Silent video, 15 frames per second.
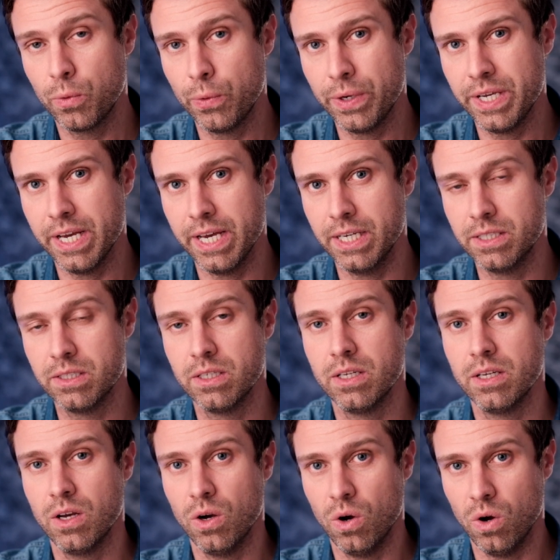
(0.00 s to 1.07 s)
create
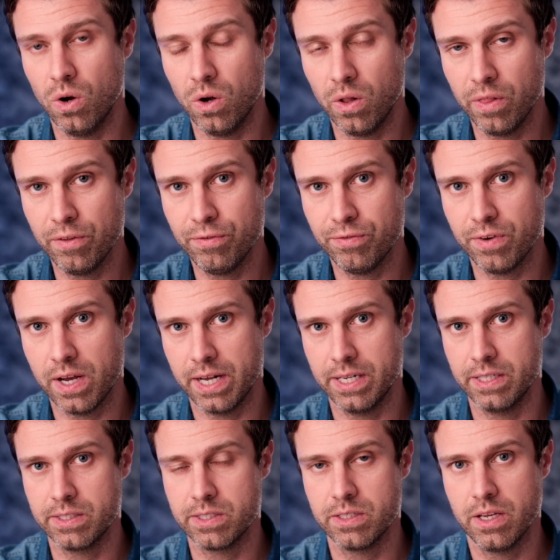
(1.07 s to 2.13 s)
all the
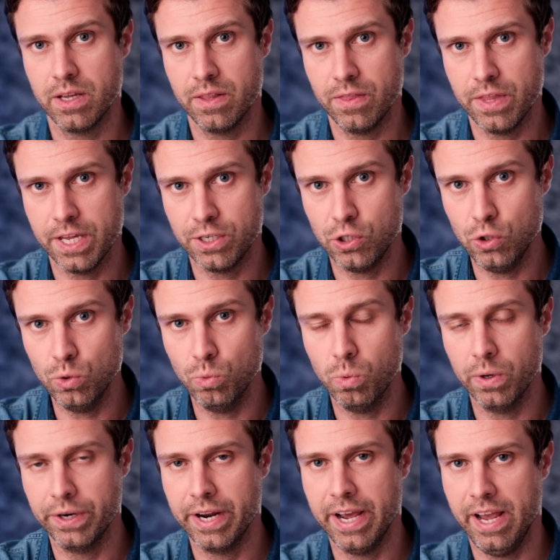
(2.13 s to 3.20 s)
files that you
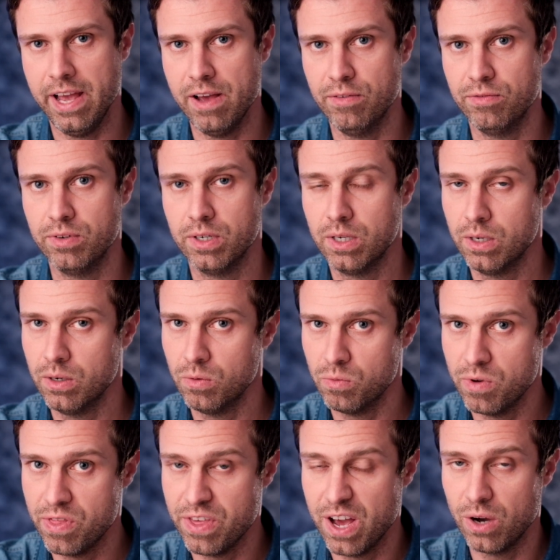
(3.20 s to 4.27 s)
want to have
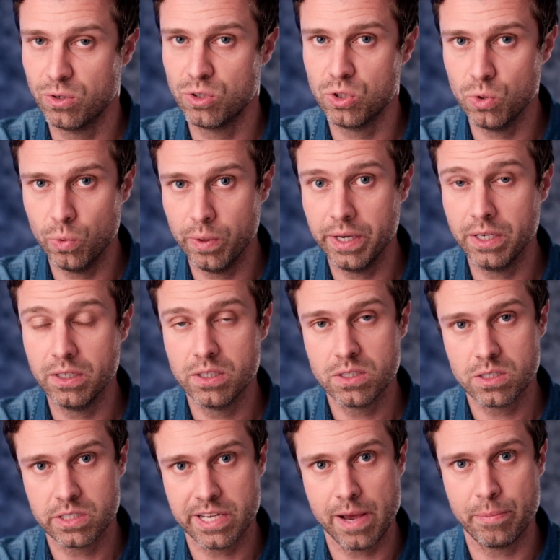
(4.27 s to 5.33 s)
without doing
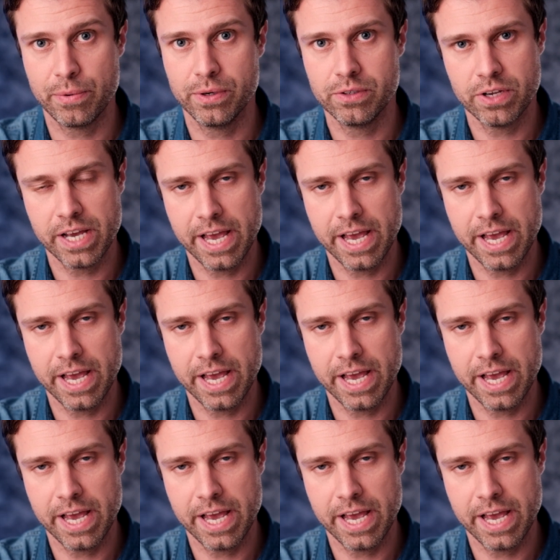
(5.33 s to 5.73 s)
separate